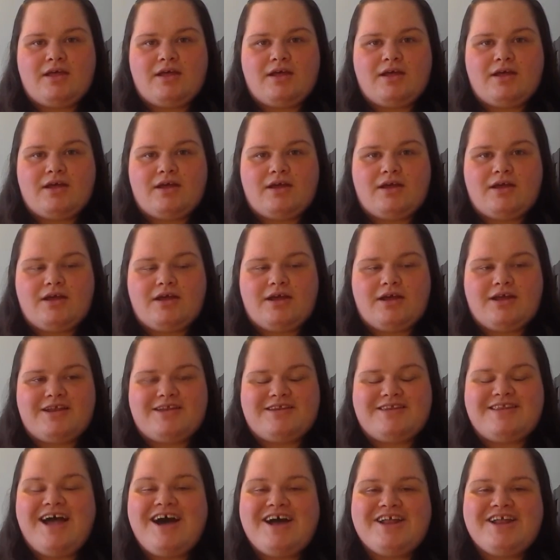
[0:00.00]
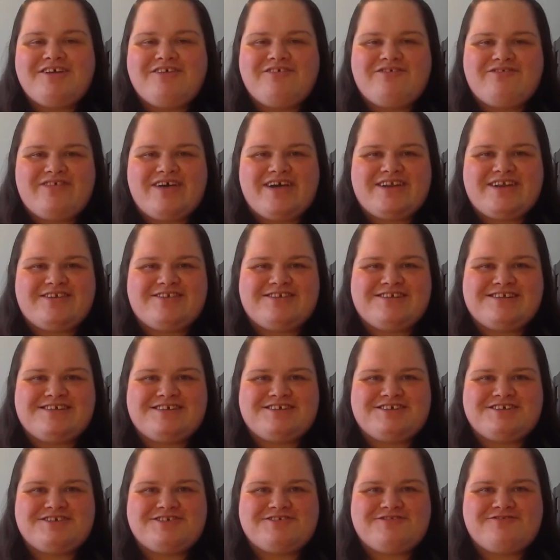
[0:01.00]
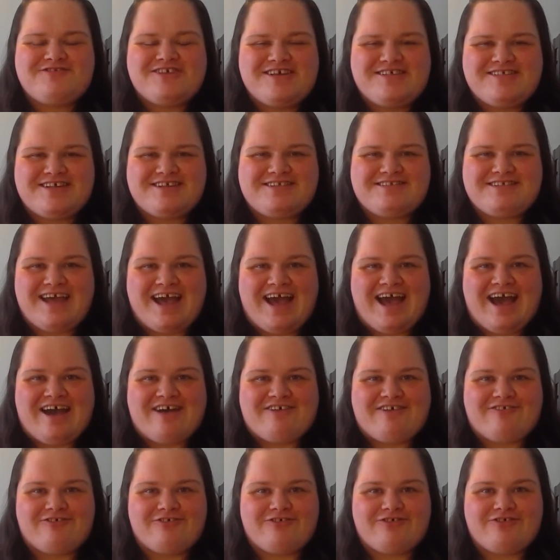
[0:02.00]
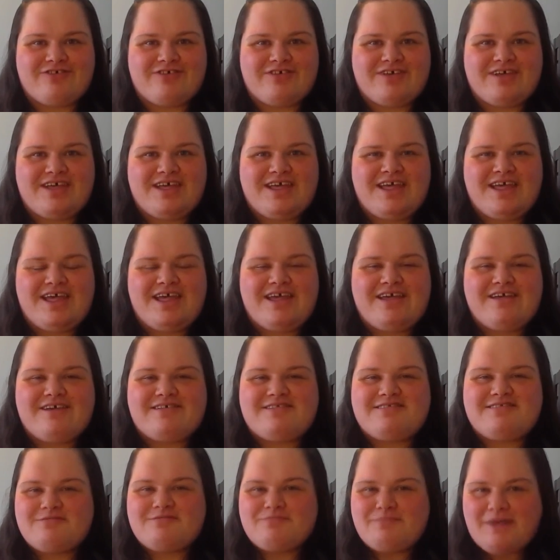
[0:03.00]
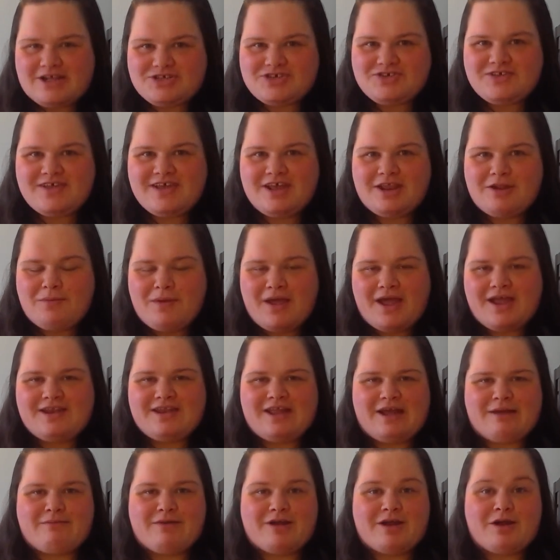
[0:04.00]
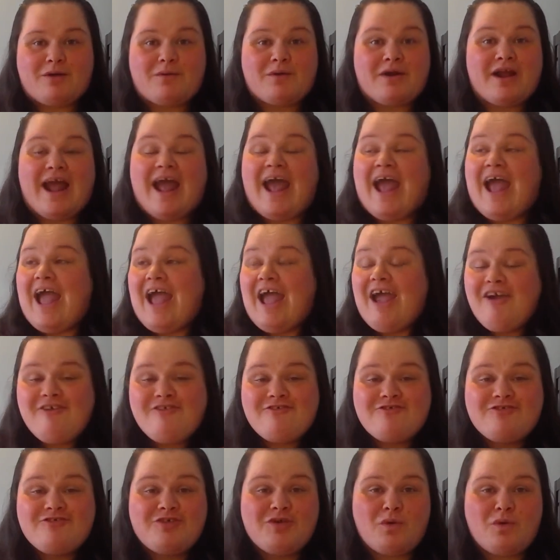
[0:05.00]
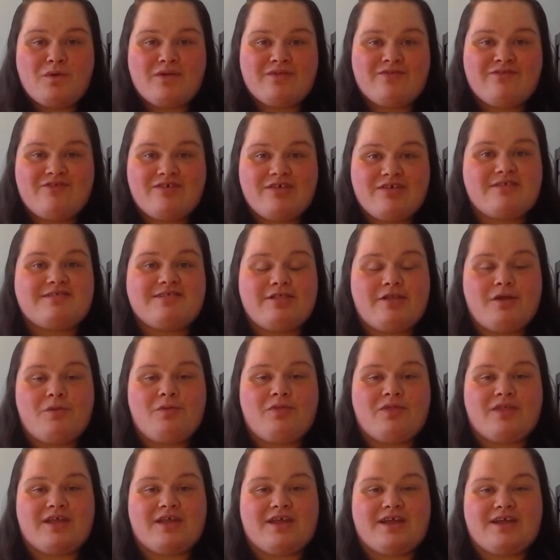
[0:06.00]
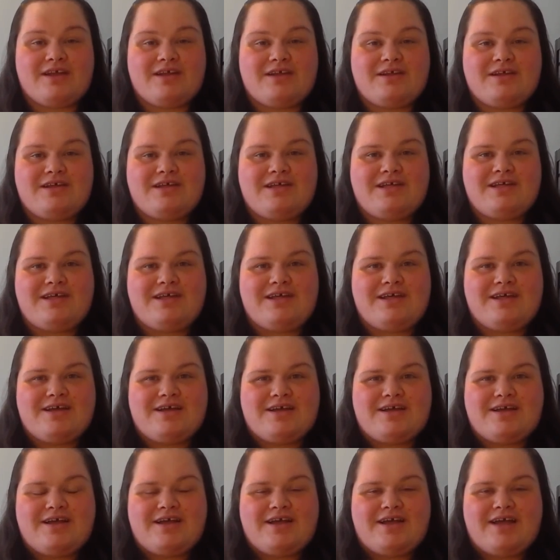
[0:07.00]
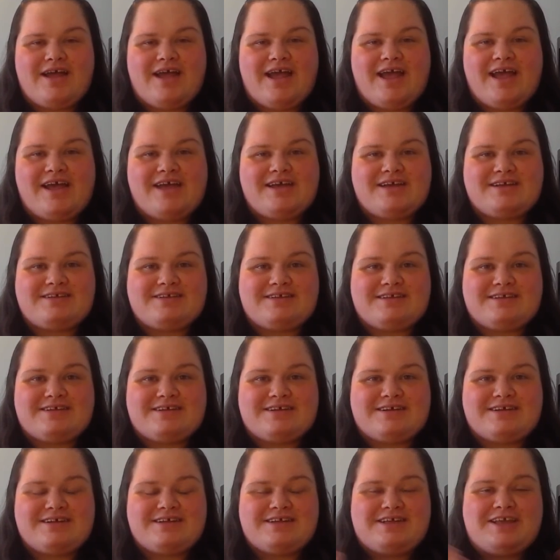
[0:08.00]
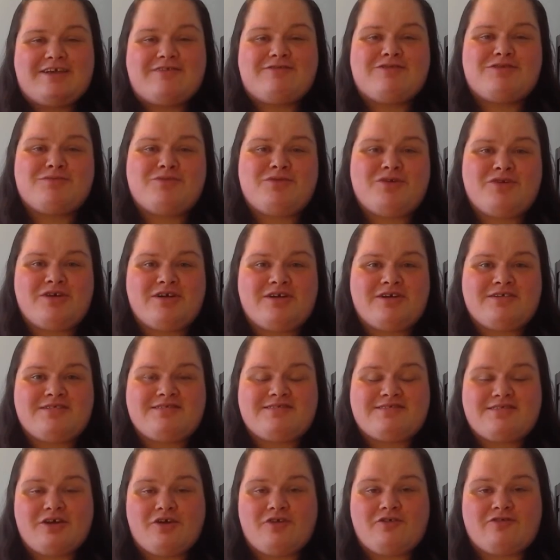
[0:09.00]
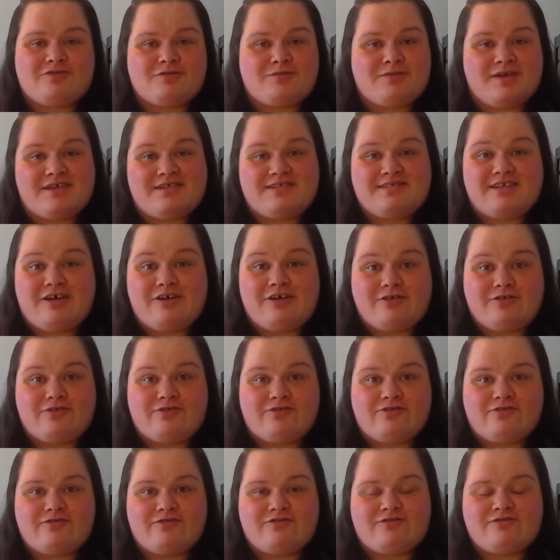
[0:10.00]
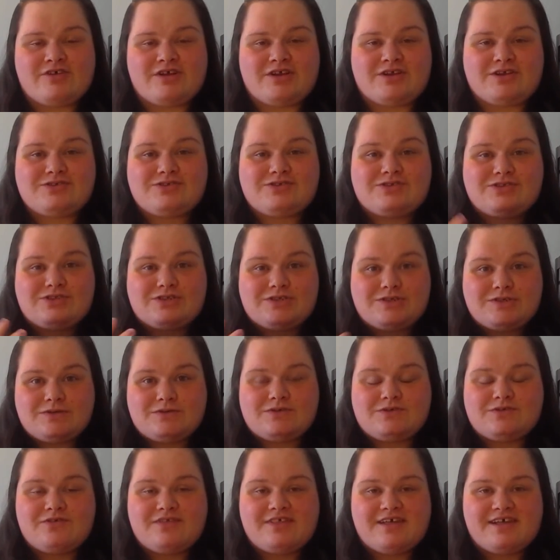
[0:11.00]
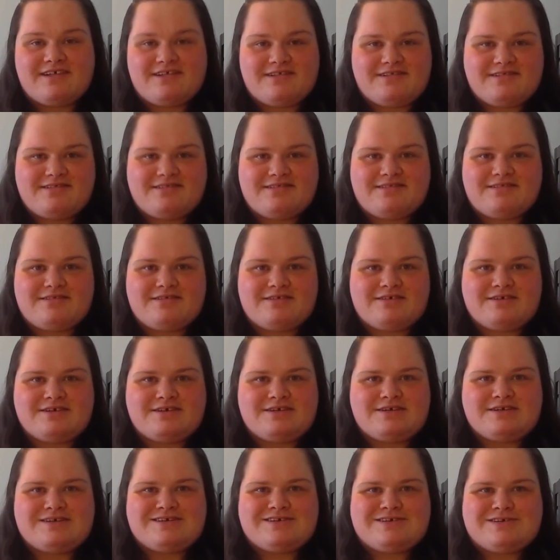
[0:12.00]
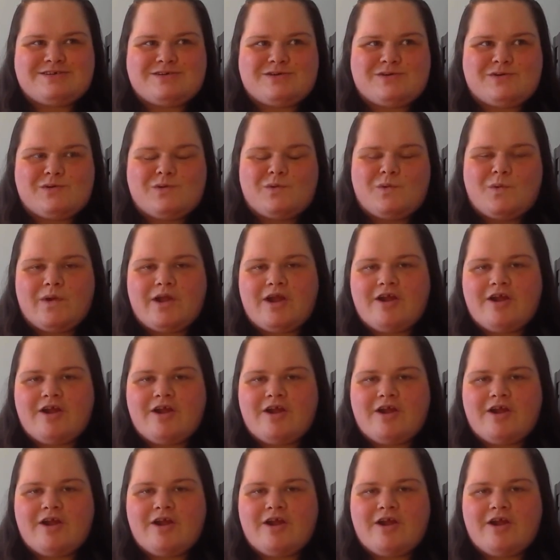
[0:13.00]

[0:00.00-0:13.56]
Not a fun feeling to have, especially in a pandemic where everyone feels lonely, and even more so for myself due to this weird